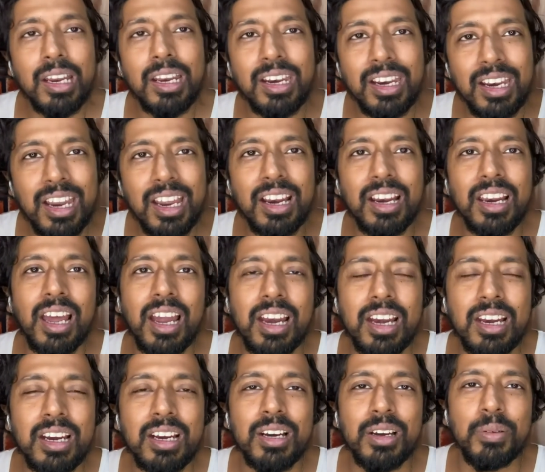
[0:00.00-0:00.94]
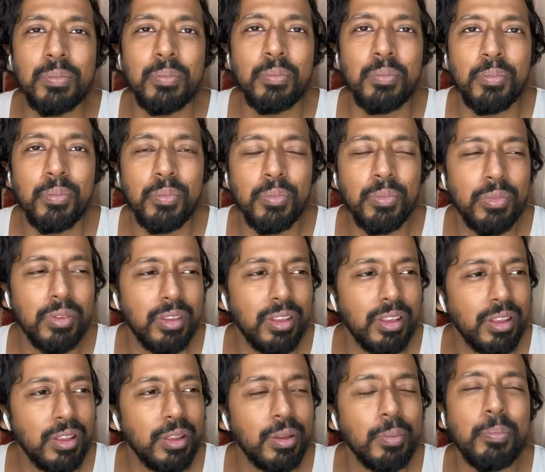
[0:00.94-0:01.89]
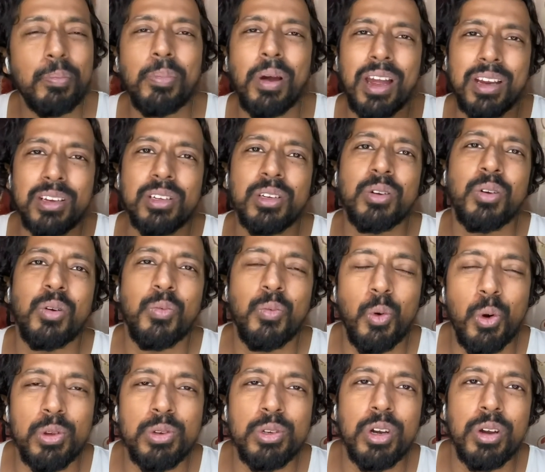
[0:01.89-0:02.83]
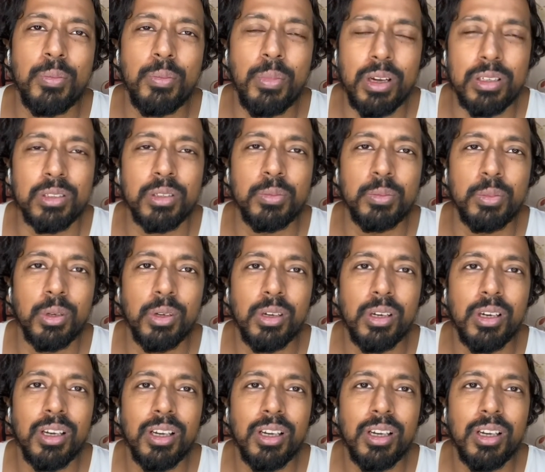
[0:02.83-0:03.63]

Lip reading: reignited the passion of watching basketball.